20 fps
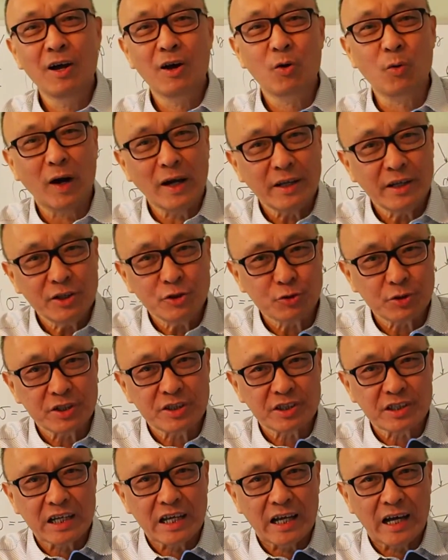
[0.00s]
quite
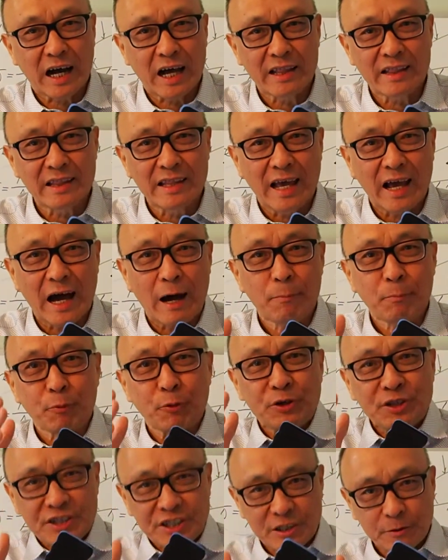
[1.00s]
interesting, and they are
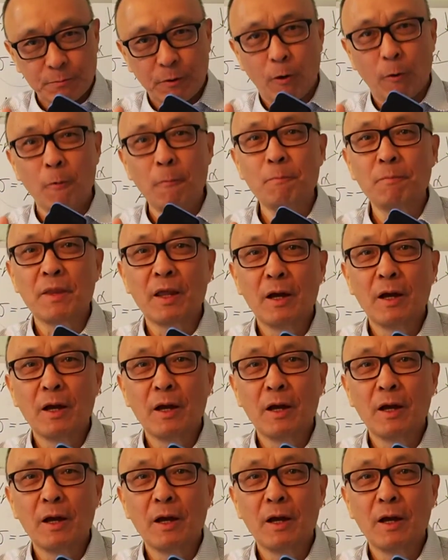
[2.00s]
principle